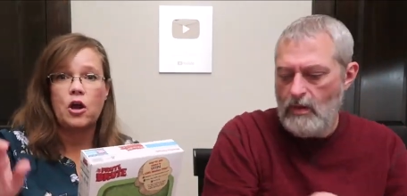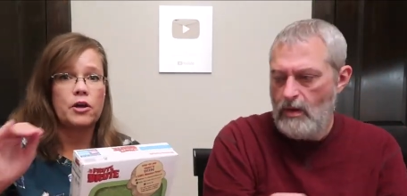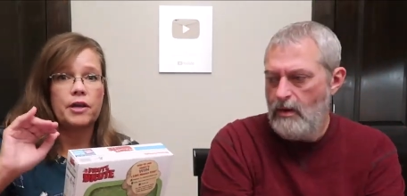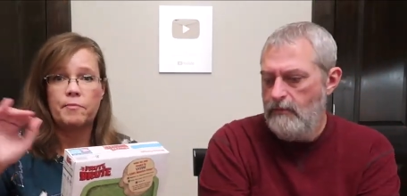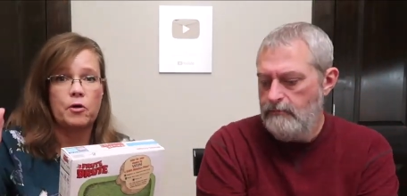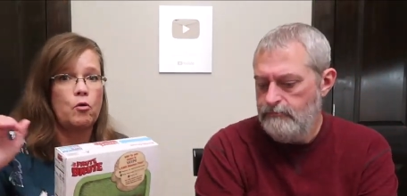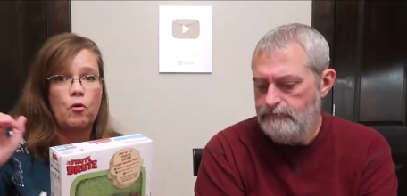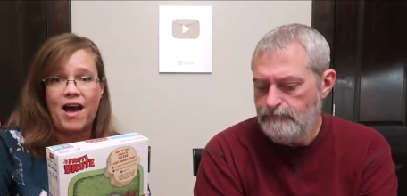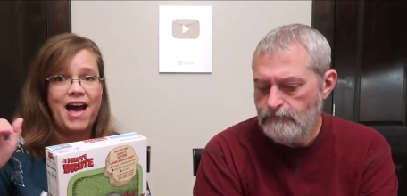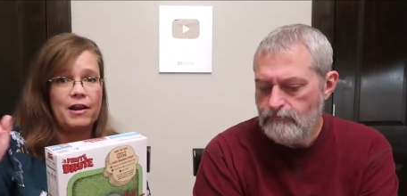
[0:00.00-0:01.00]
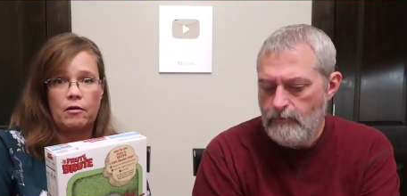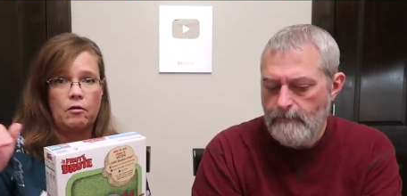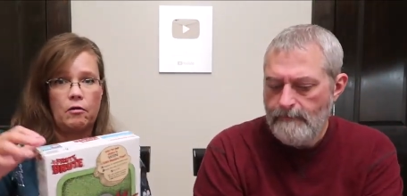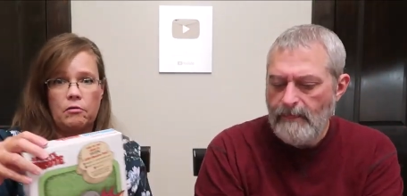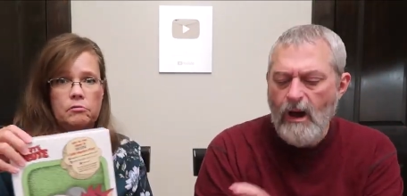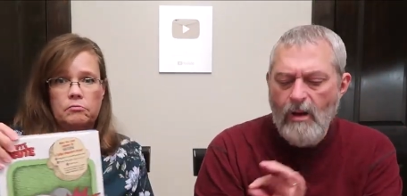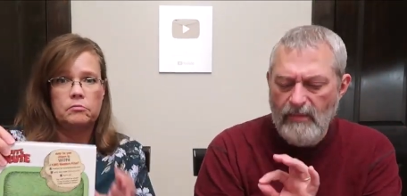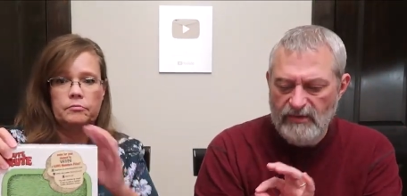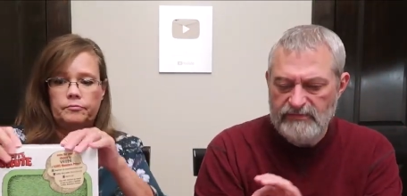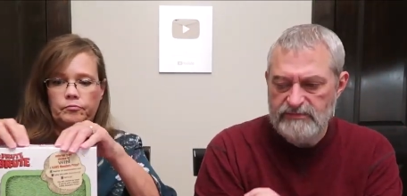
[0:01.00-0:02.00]
Speaker 1: not chemical at all.
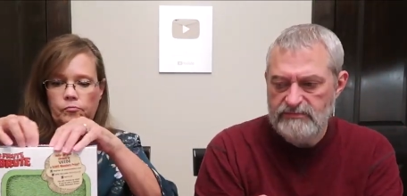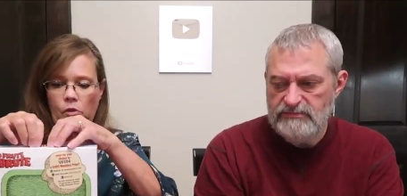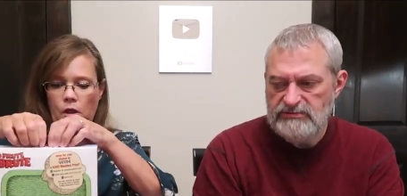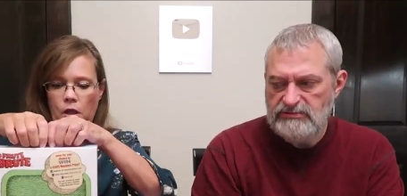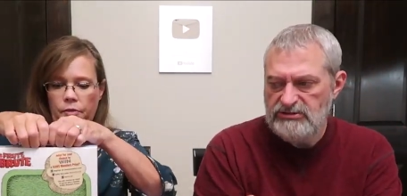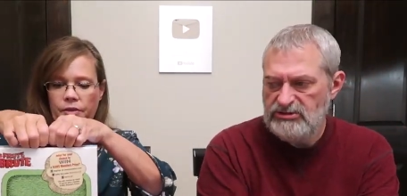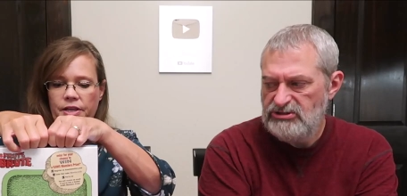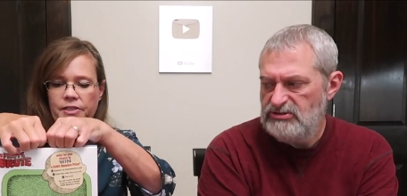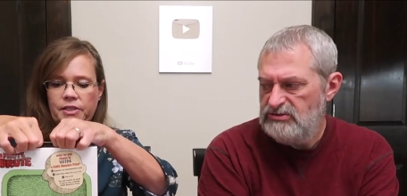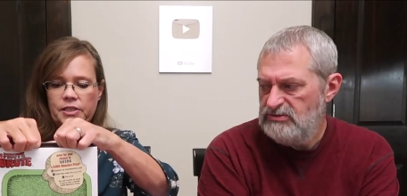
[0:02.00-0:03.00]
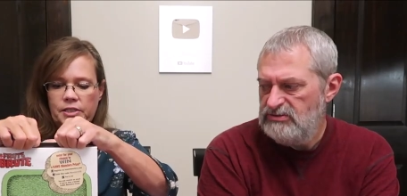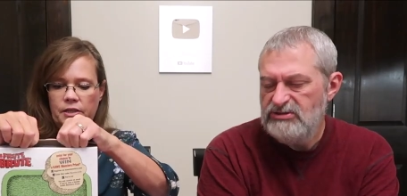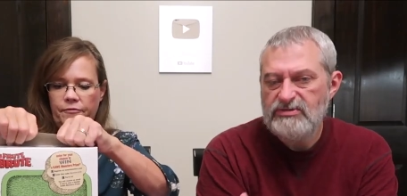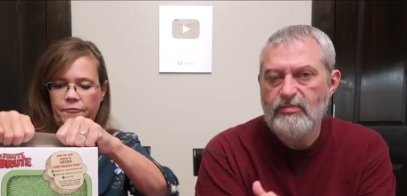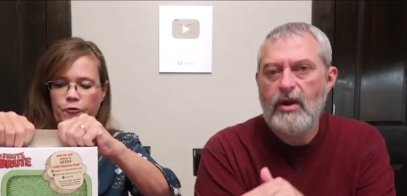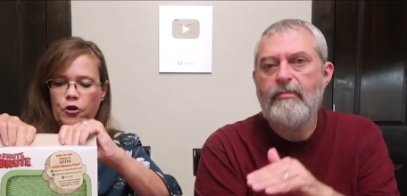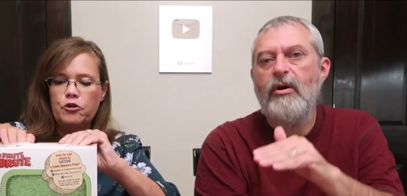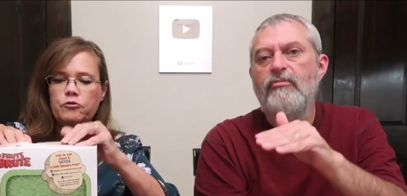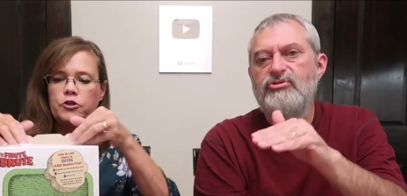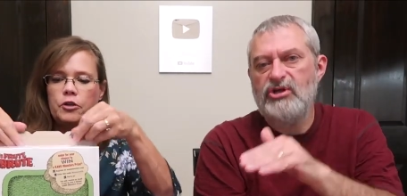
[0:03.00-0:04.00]
Almost. This is
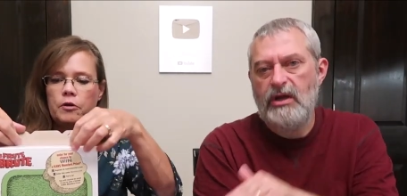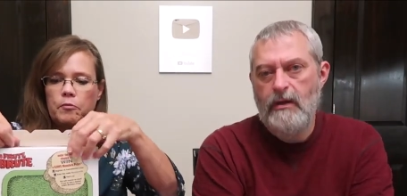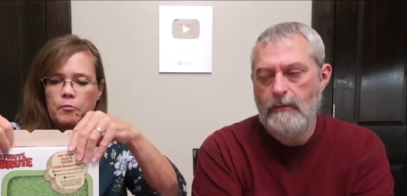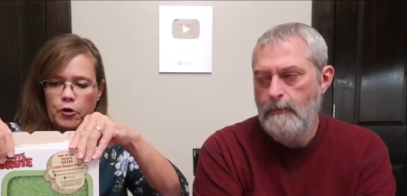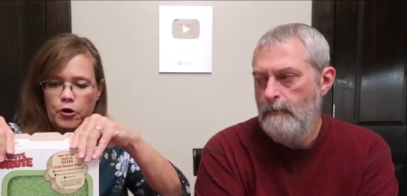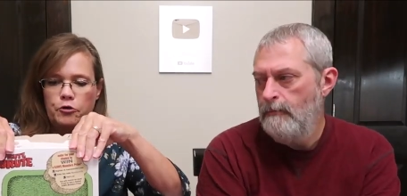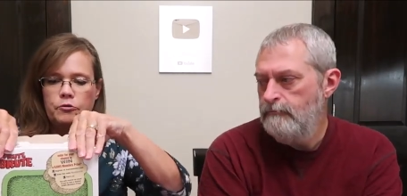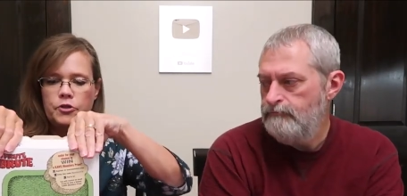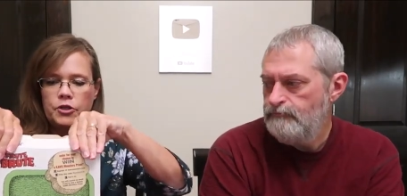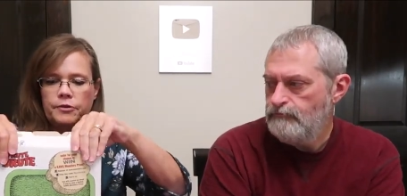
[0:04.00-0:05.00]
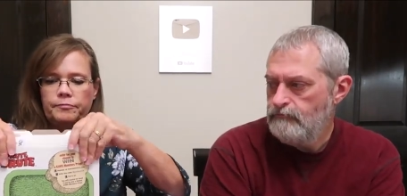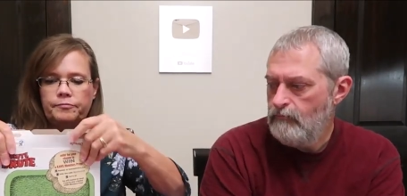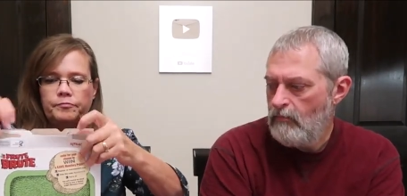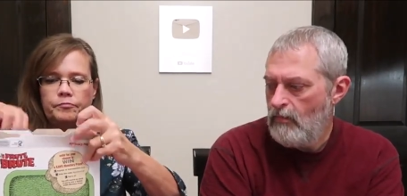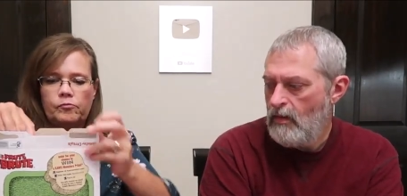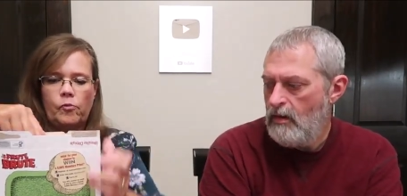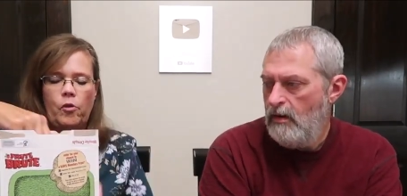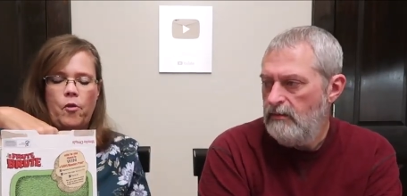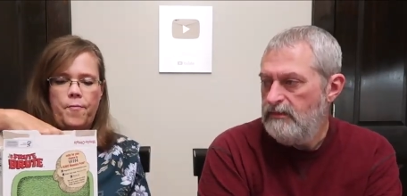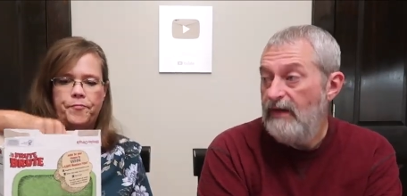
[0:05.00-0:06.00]
fruit, Brute.
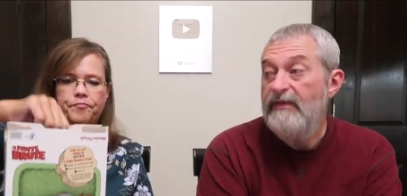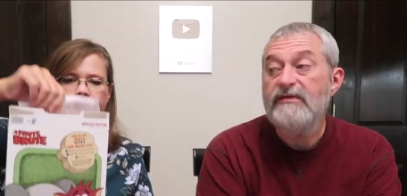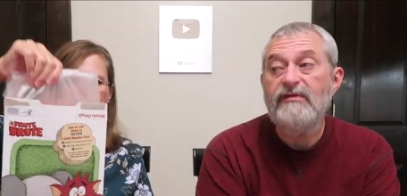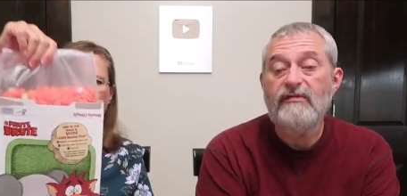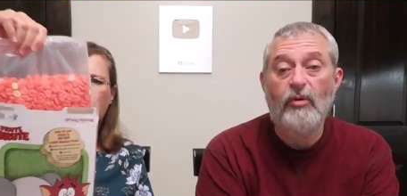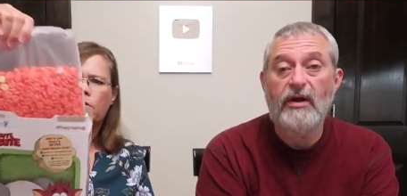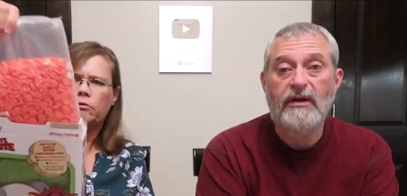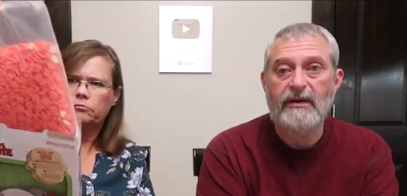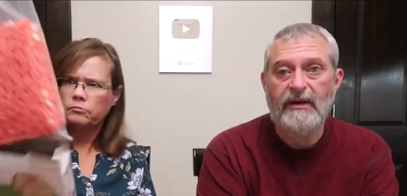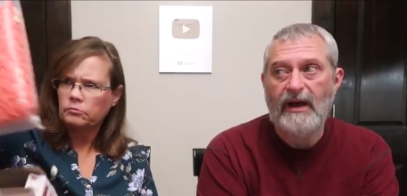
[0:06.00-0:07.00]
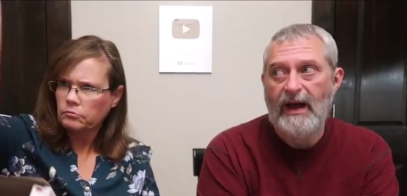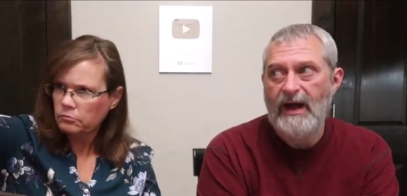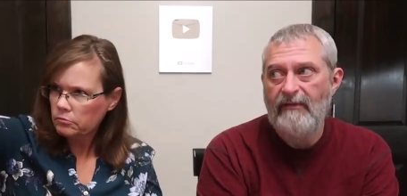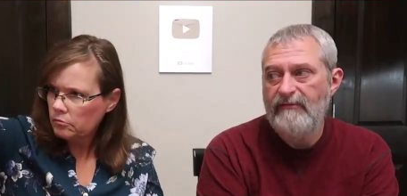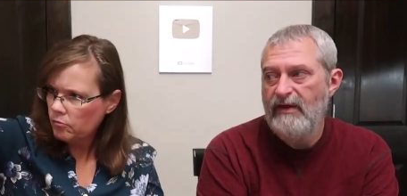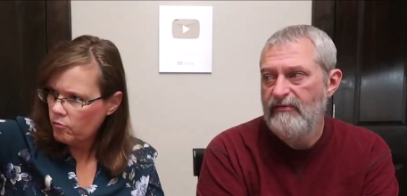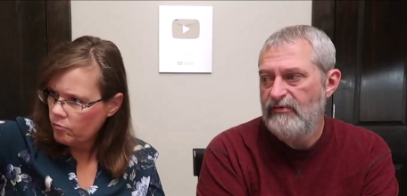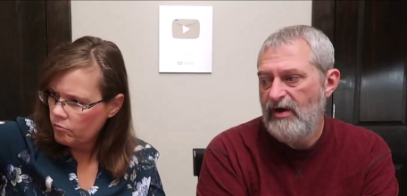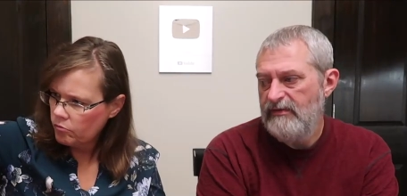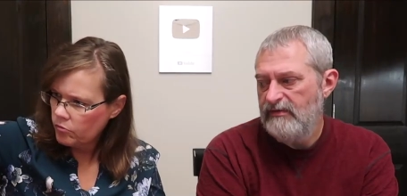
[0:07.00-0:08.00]
Speaker 2: Yeah, this is one I've
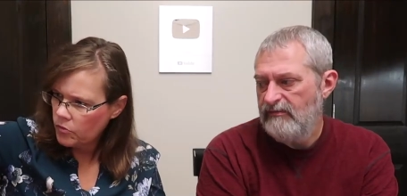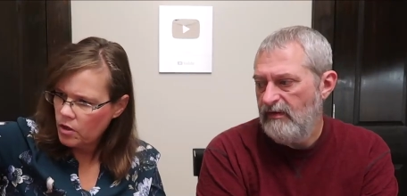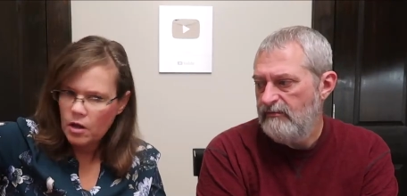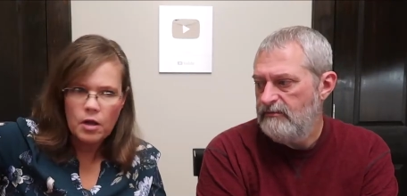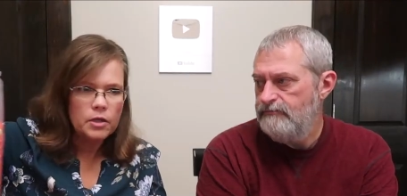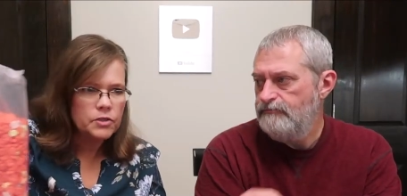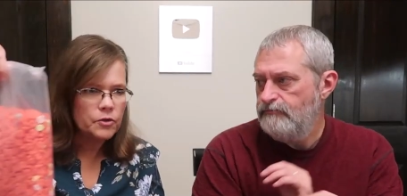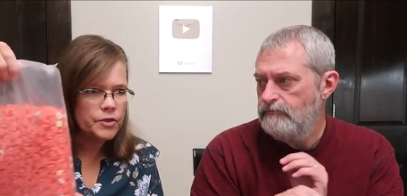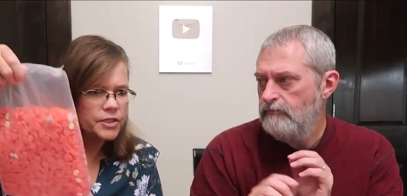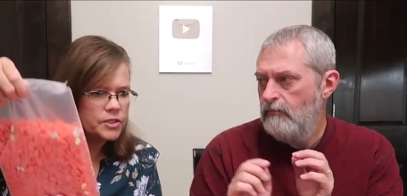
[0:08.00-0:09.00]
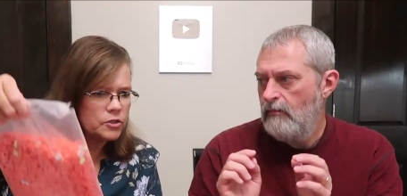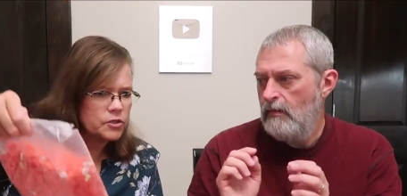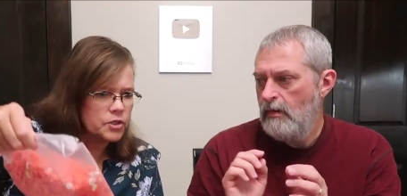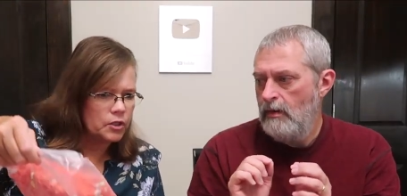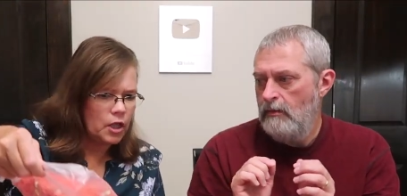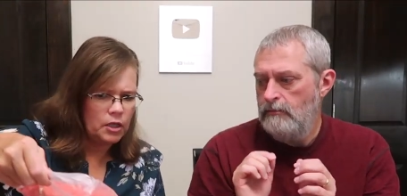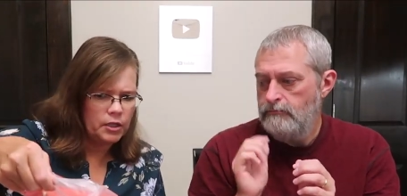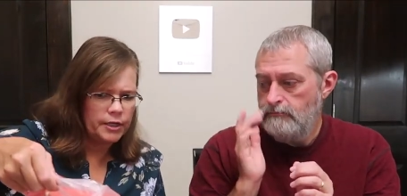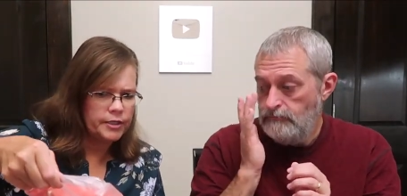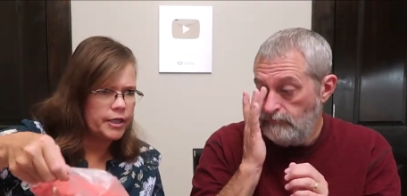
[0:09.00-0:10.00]
never tried this one.
Speaker 1: So this looks a
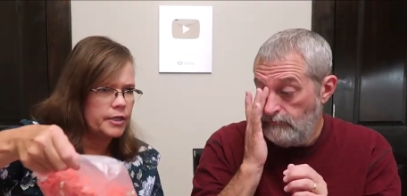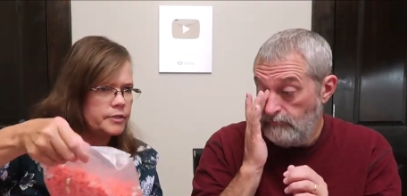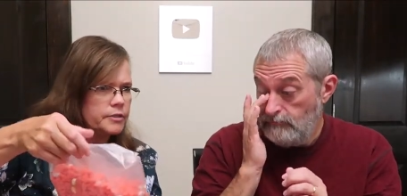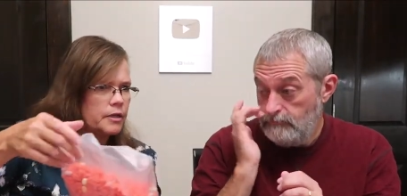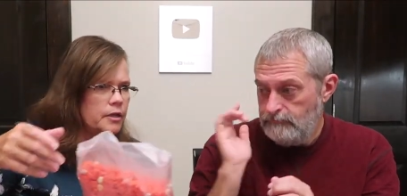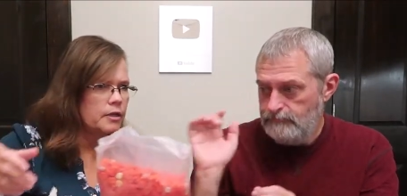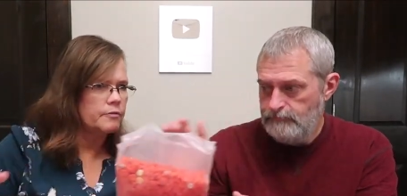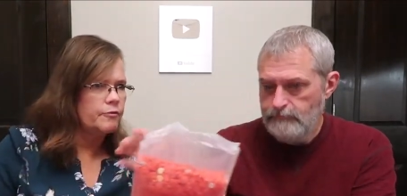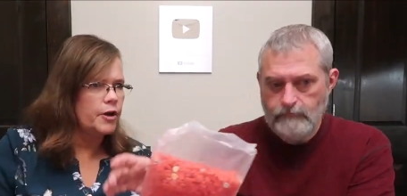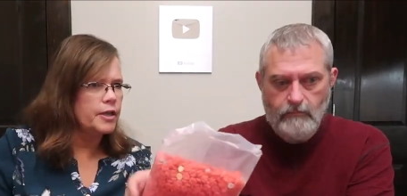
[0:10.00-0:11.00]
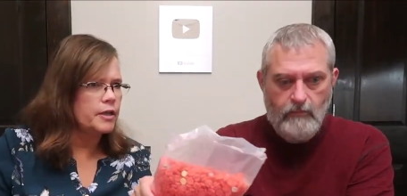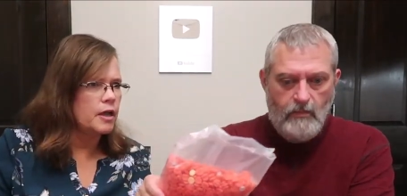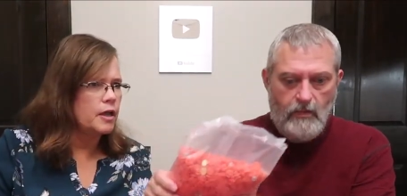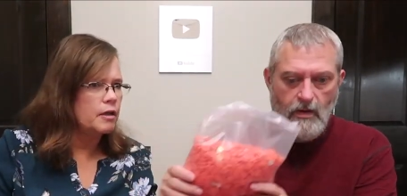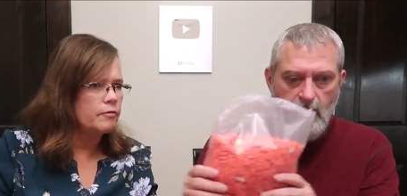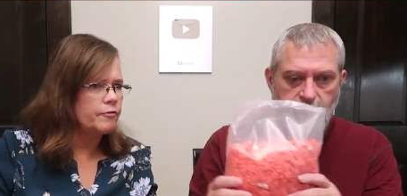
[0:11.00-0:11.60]
lot like that uh, Frank uh,